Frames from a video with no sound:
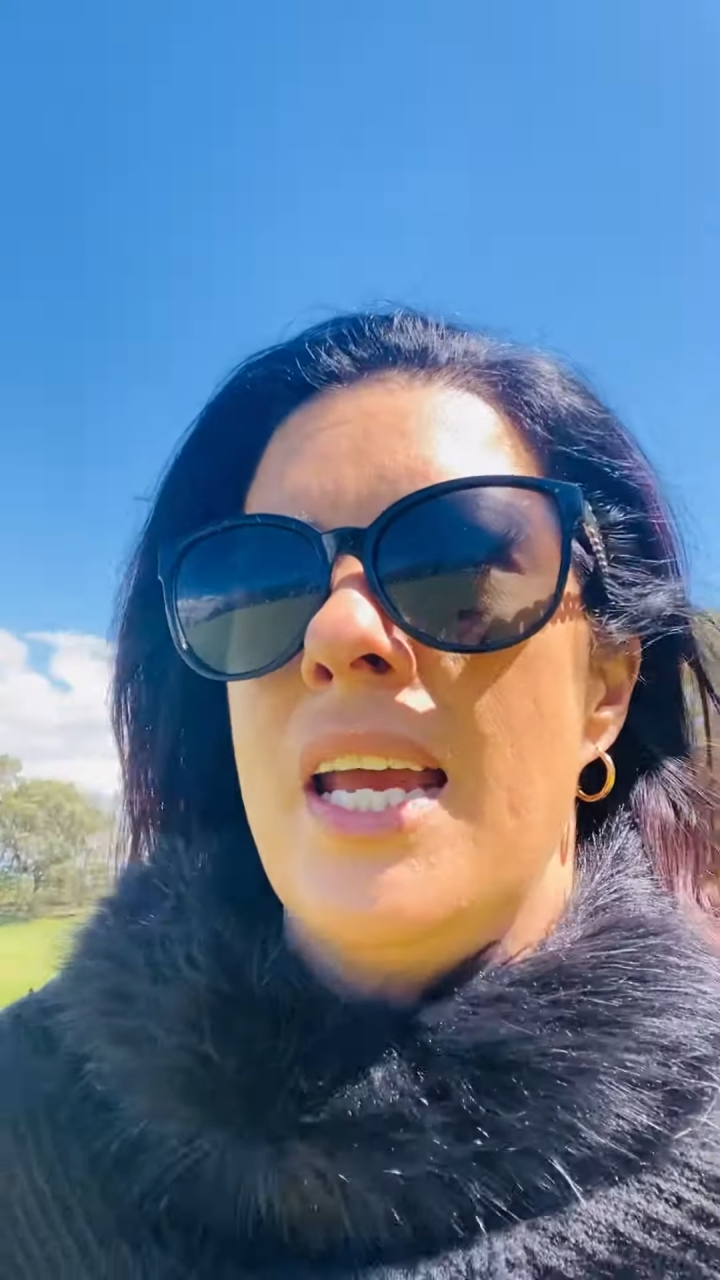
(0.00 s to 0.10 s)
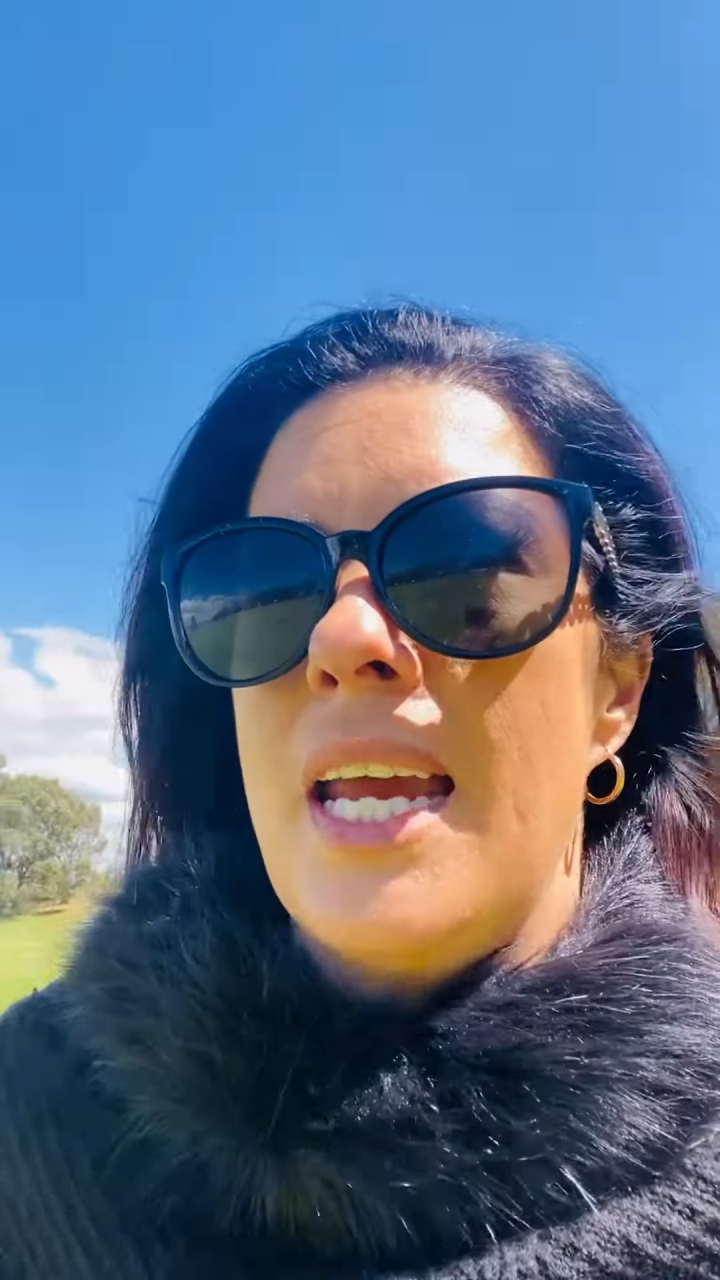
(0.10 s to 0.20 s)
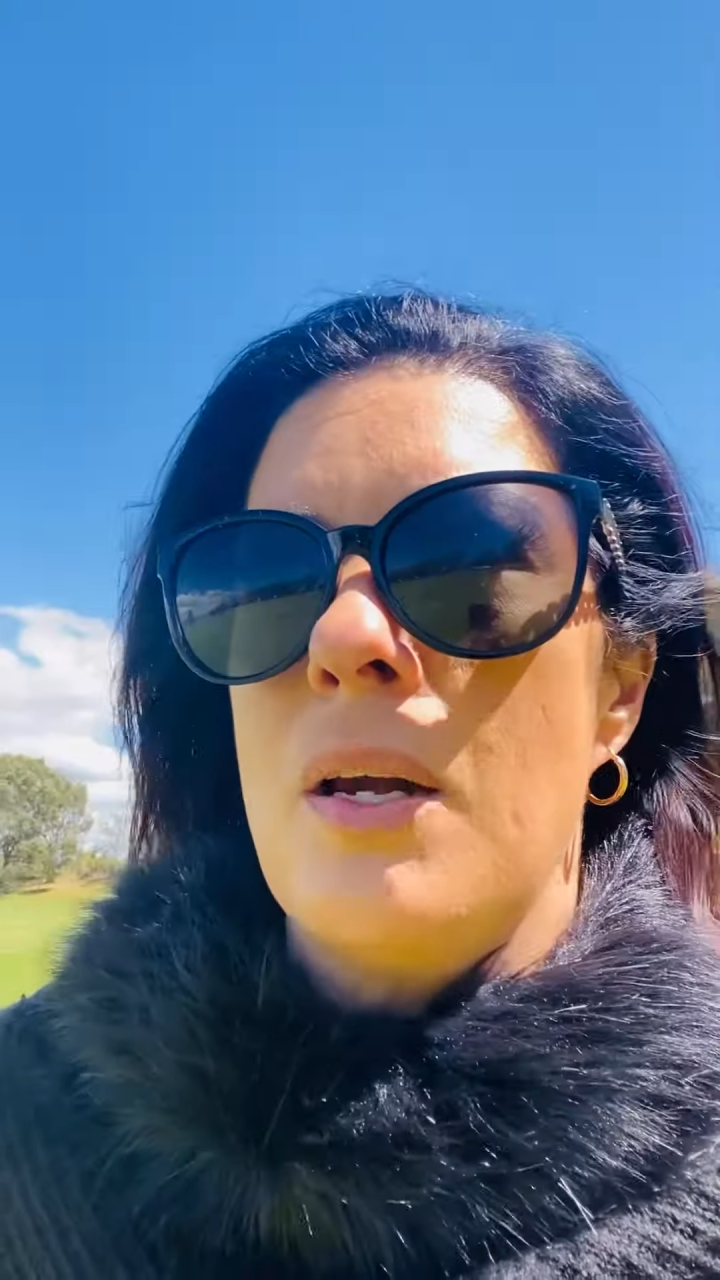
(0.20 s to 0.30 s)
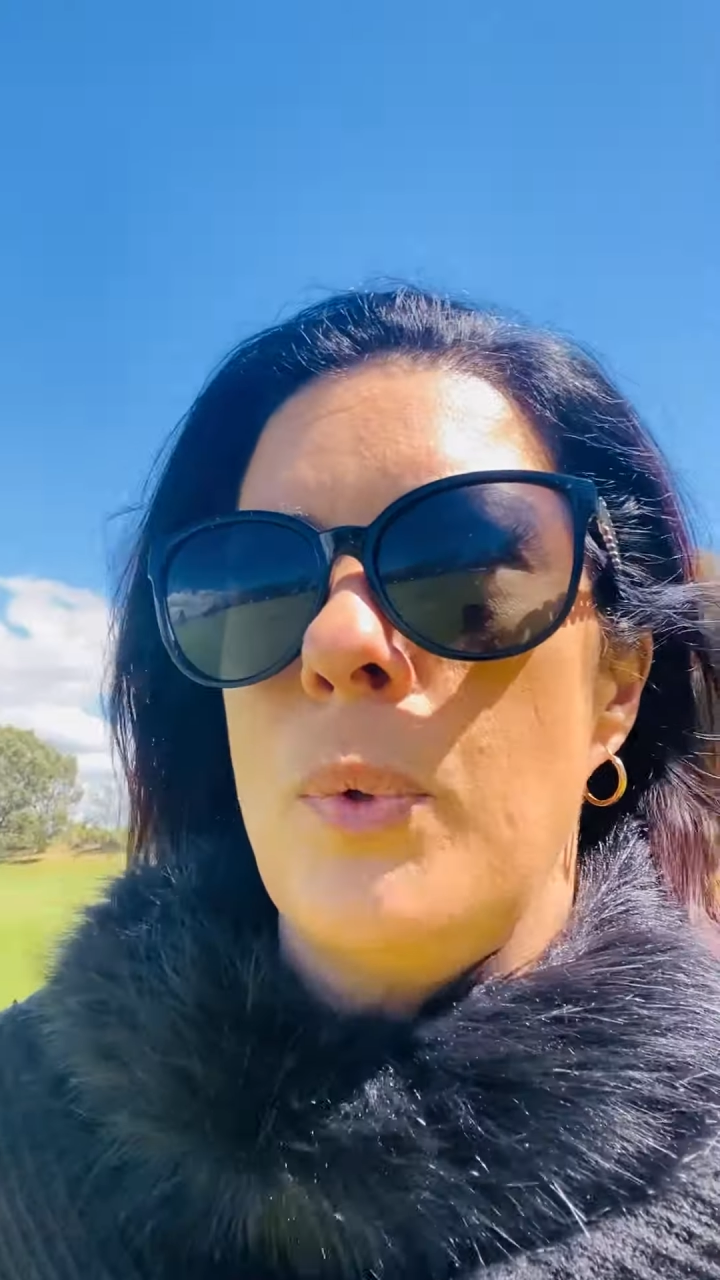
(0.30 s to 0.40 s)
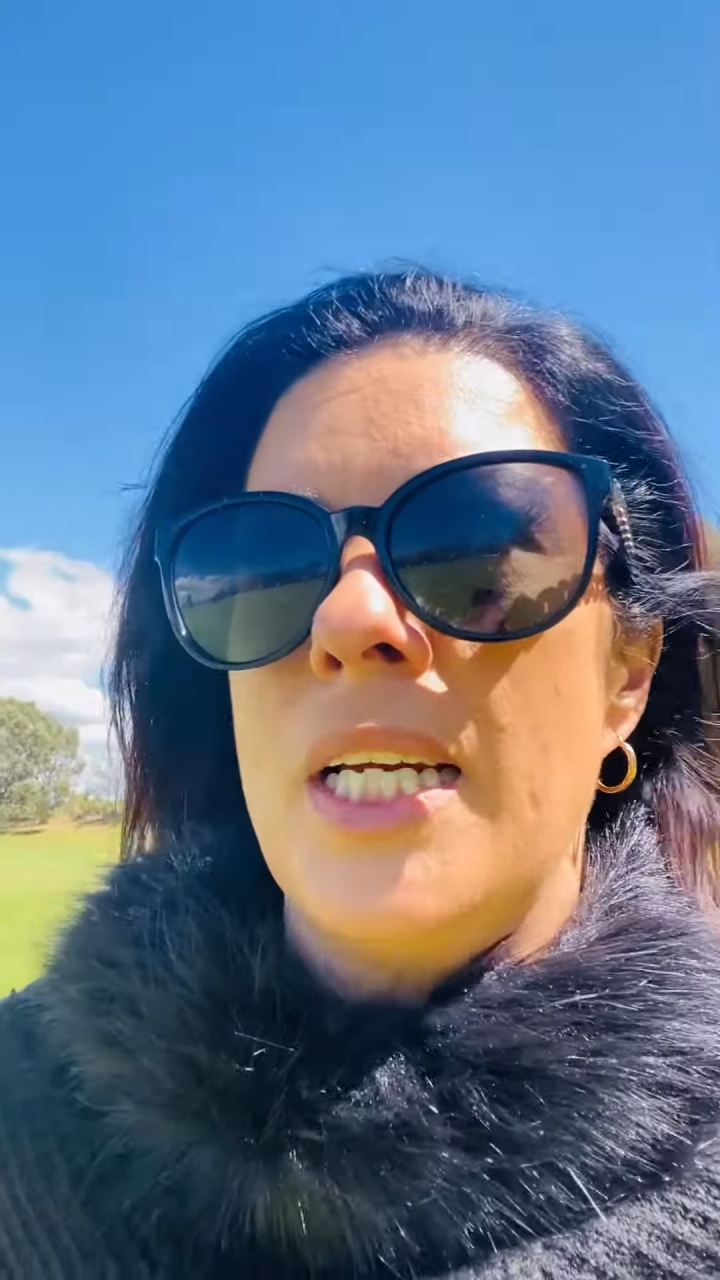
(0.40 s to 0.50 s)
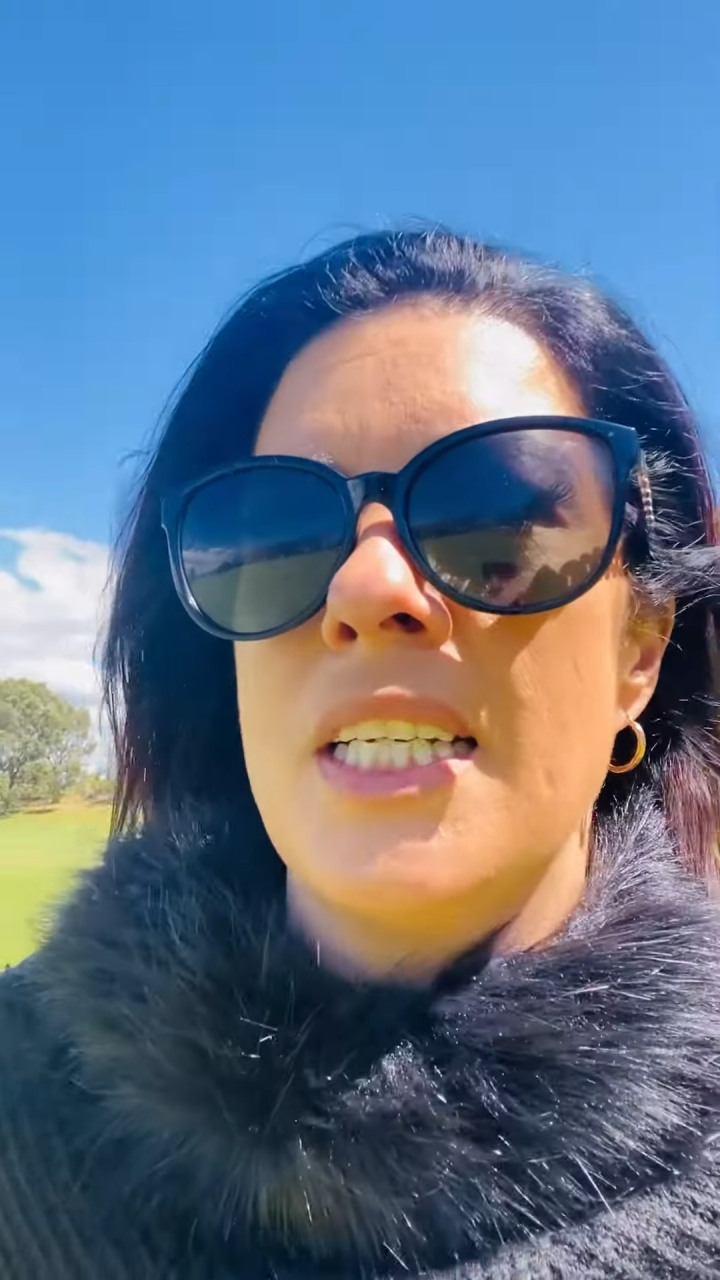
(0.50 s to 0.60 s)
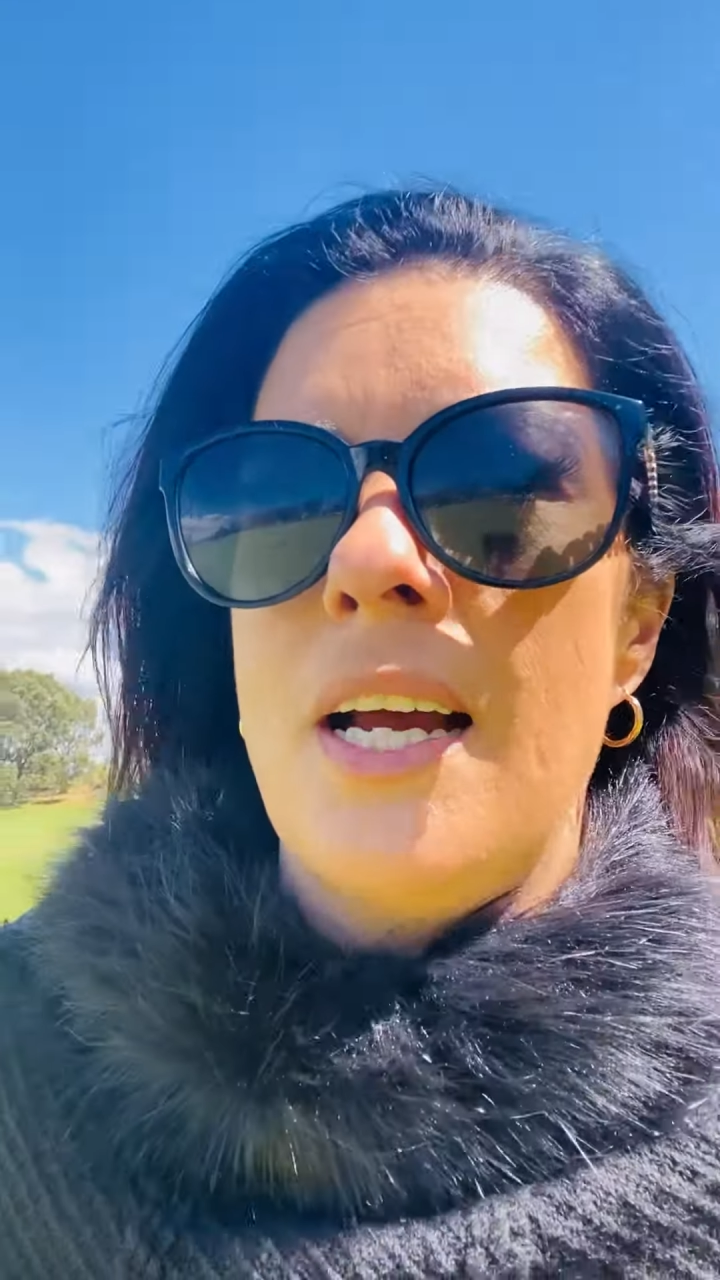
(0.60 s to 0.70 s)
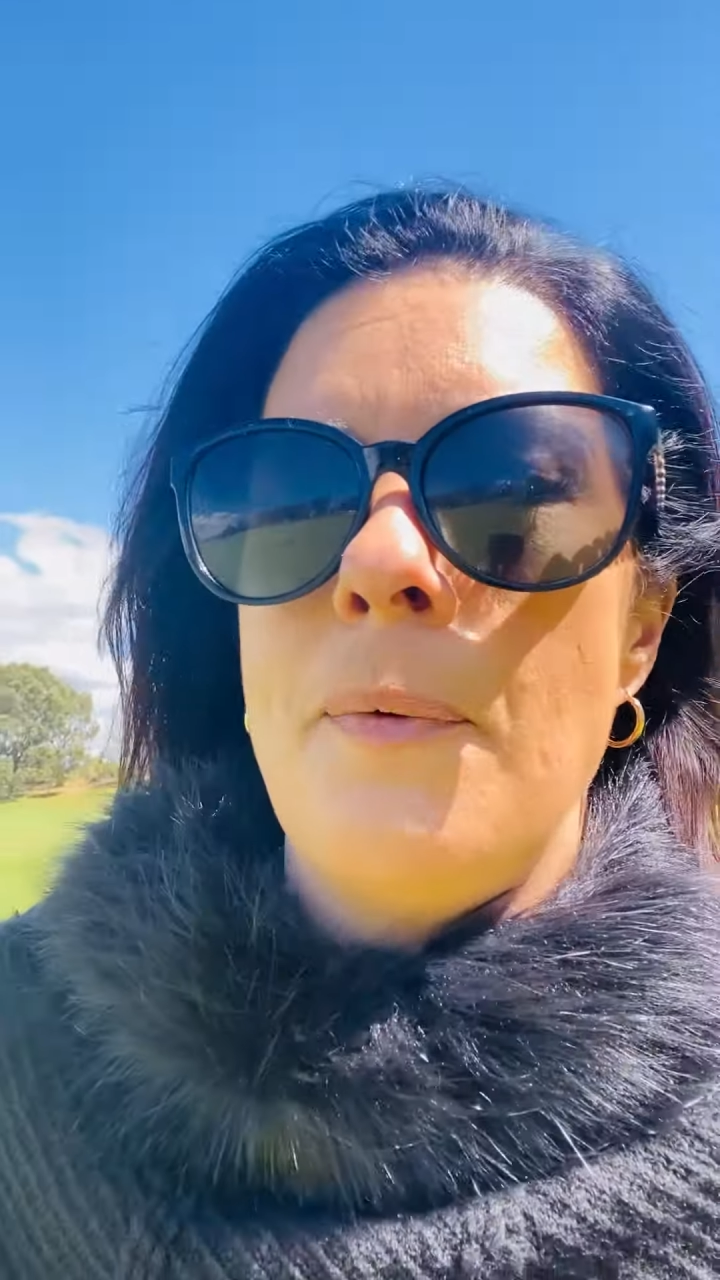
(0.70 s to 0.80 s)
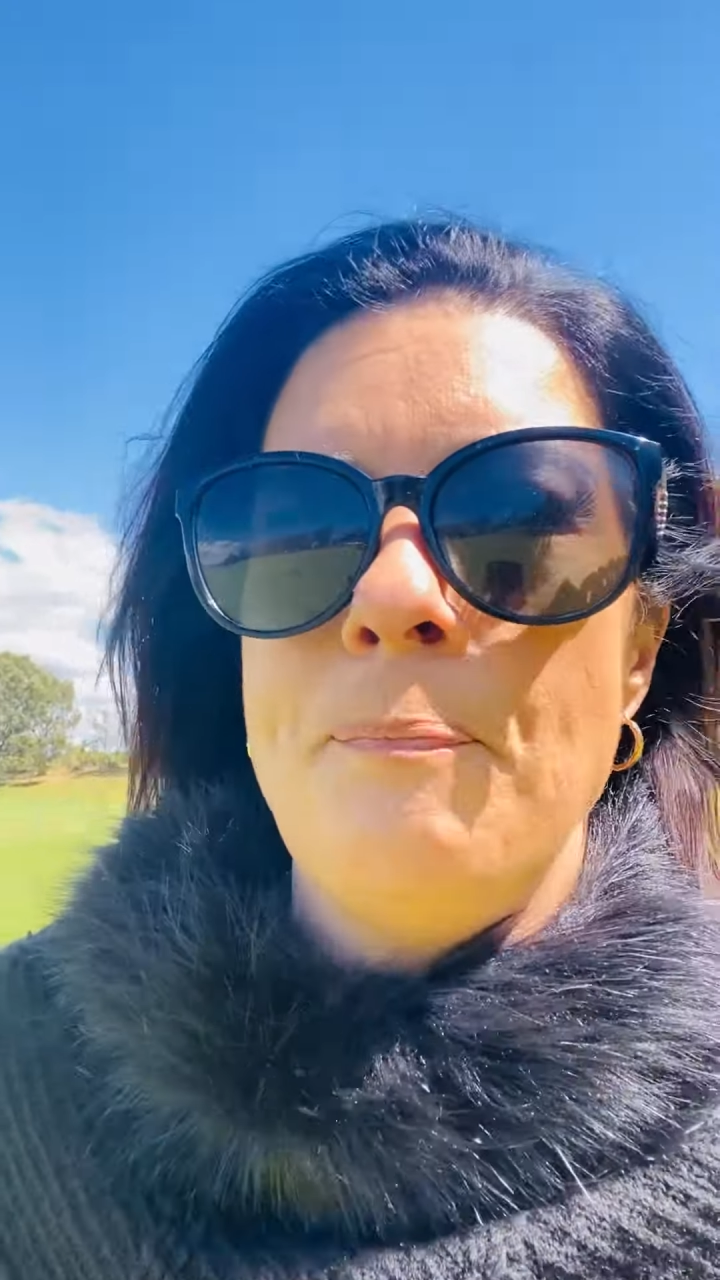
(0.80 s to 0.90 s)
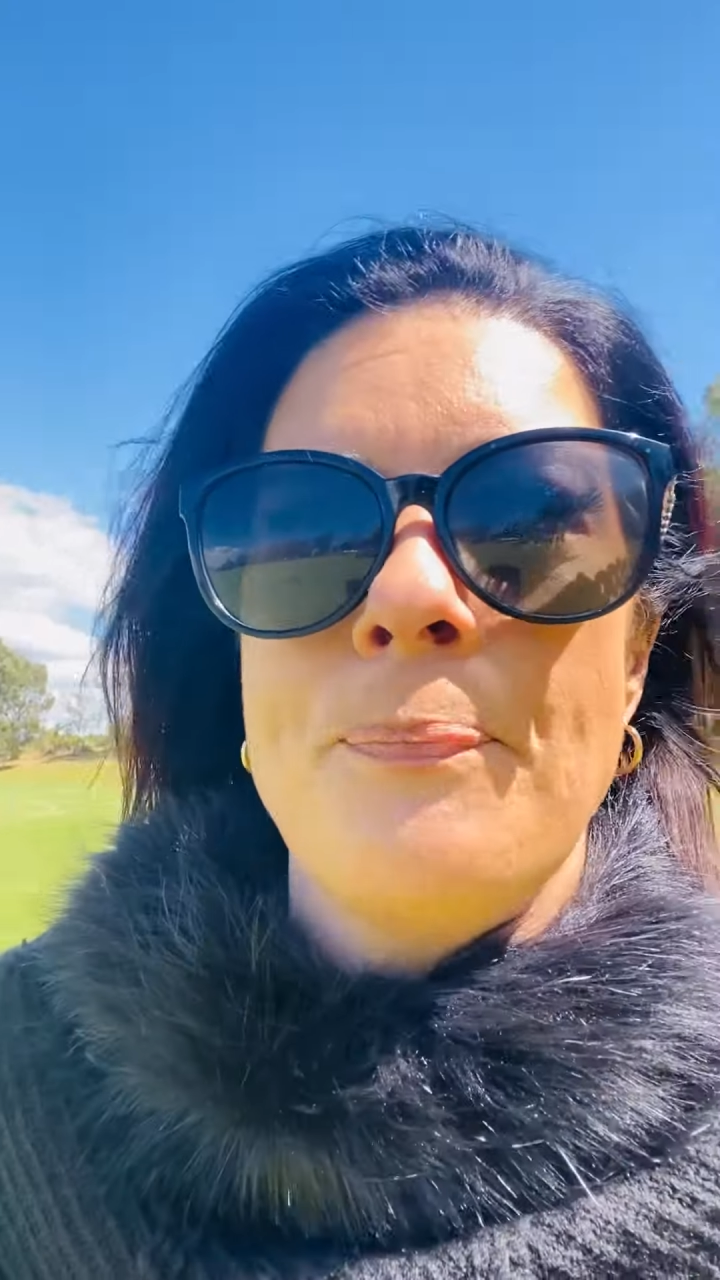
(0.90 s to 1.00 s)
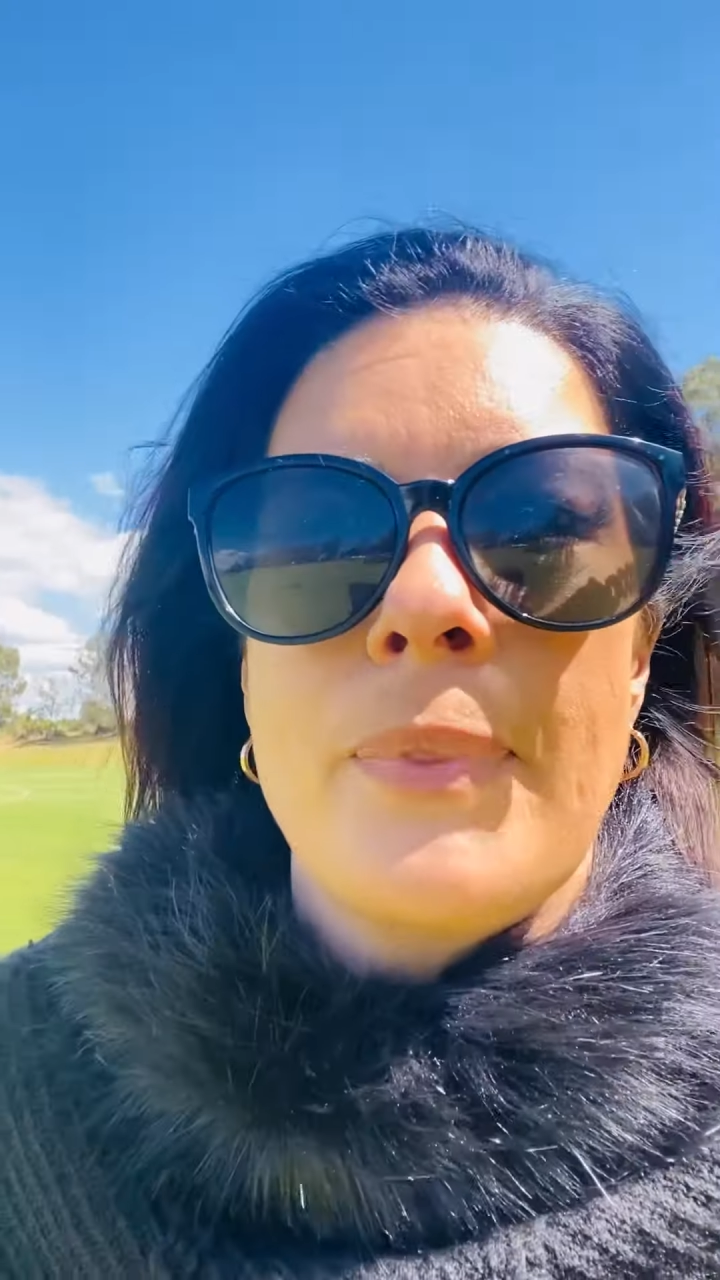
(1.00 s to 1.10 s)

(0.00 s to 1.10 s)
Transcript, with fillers: In winter,